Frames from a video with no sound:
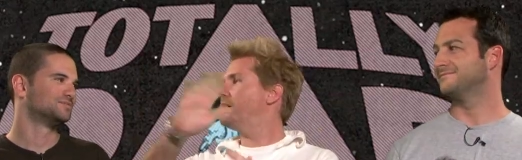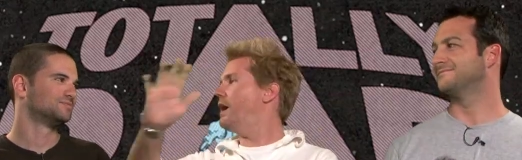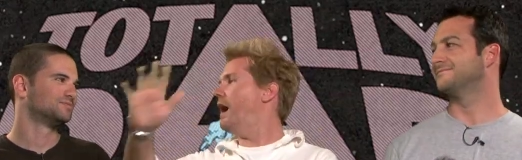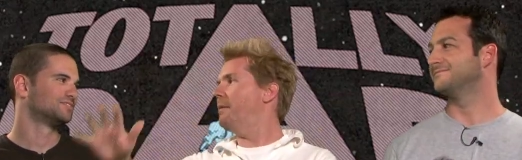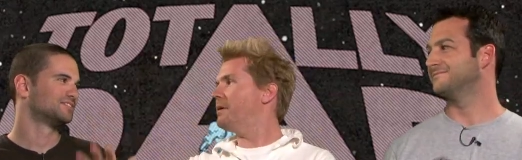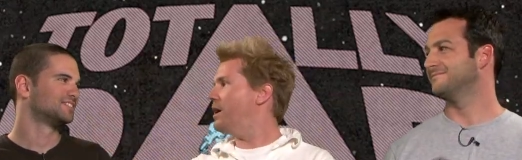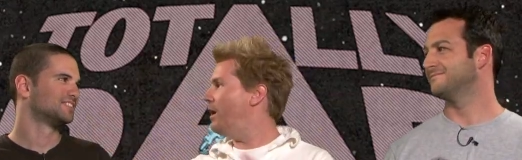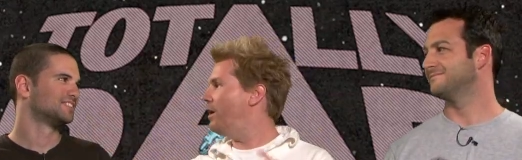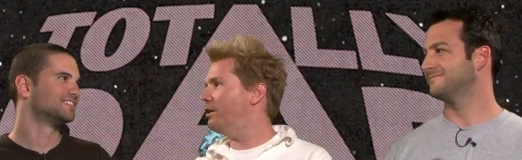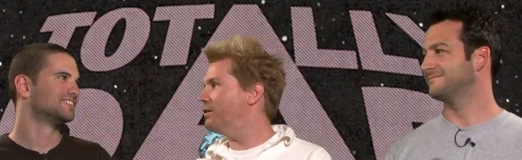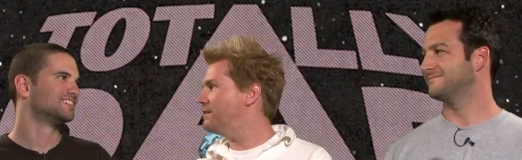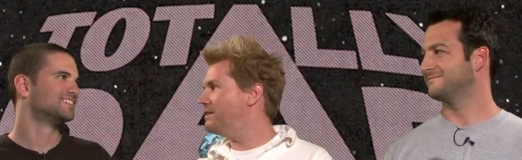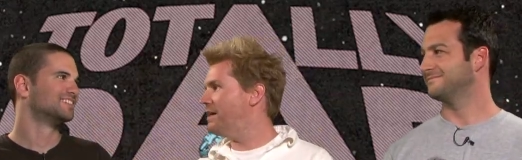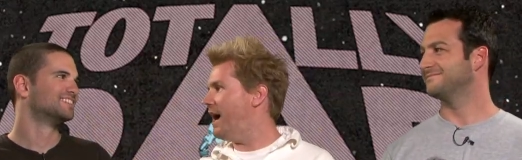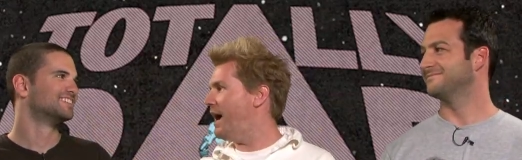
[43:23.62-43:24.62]
Speaker 1: to Comic Con
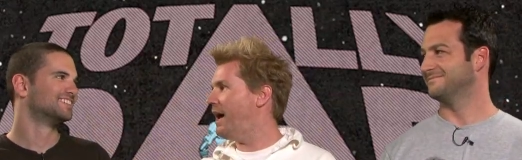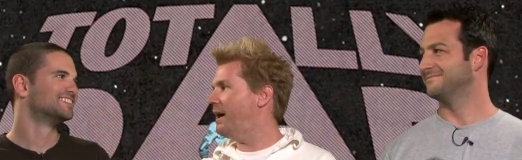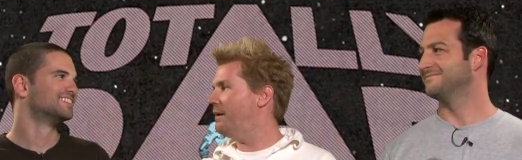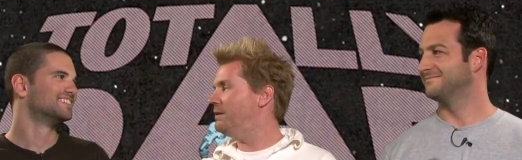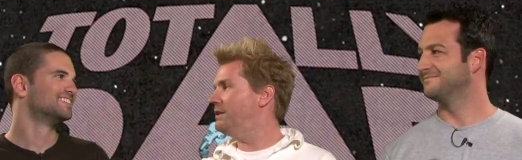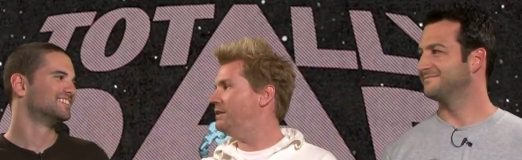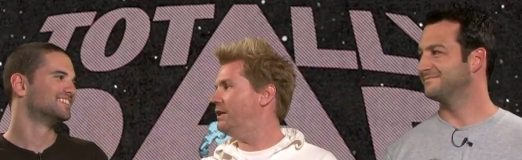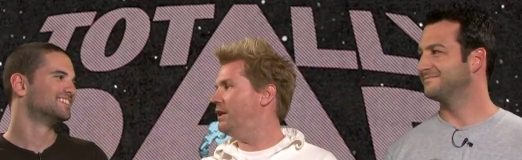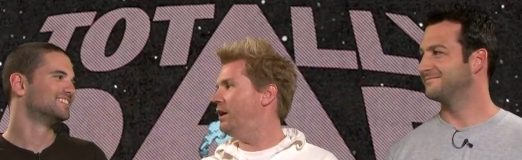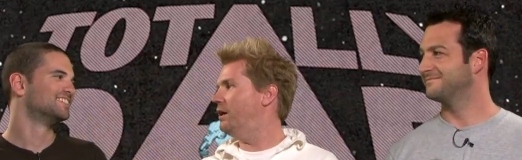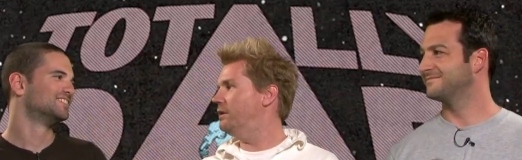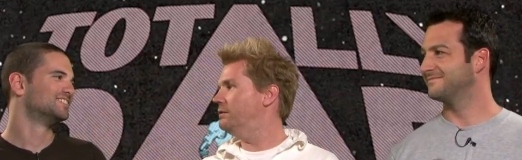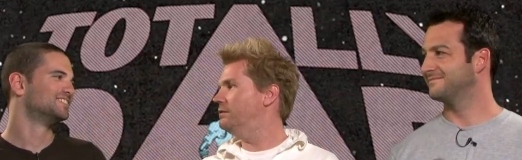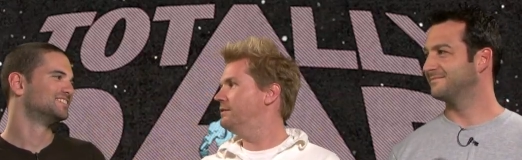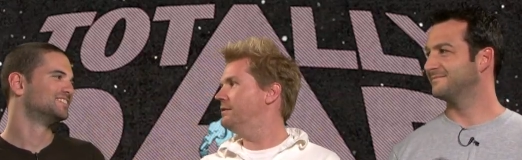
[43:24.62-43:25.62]
all the time, and you
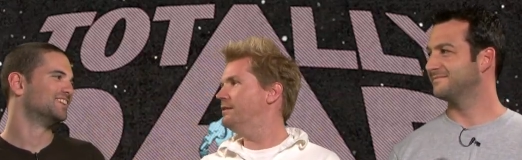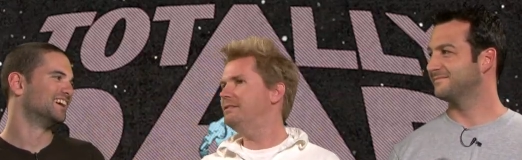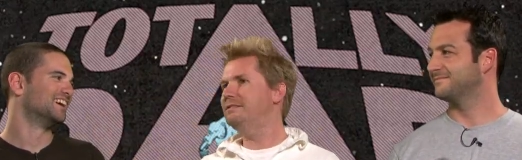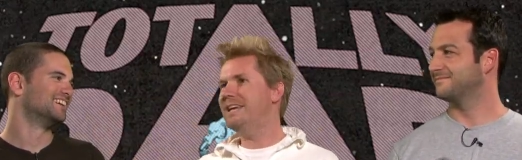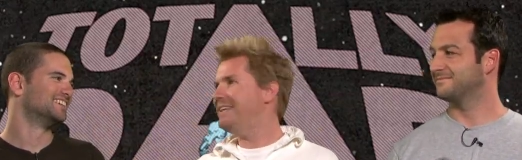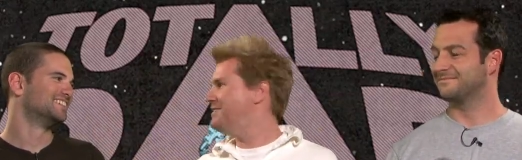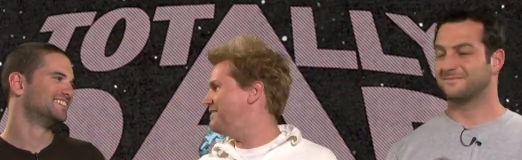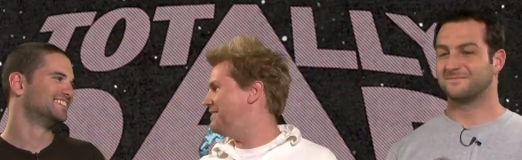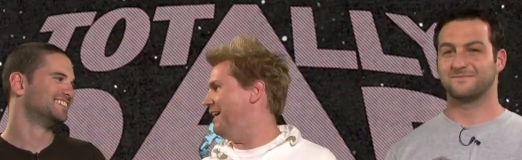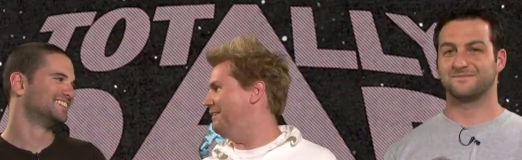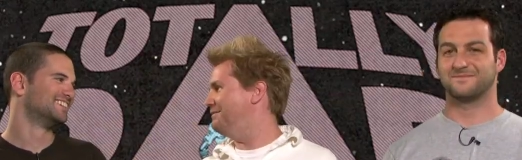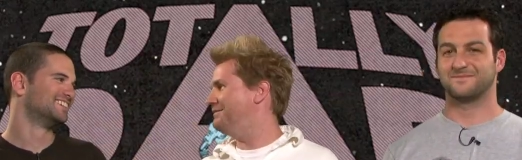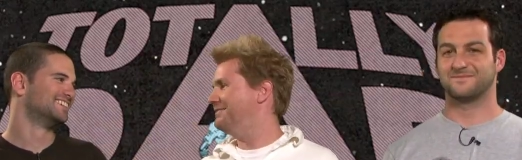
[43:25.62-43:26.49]
know, right. TED stuff.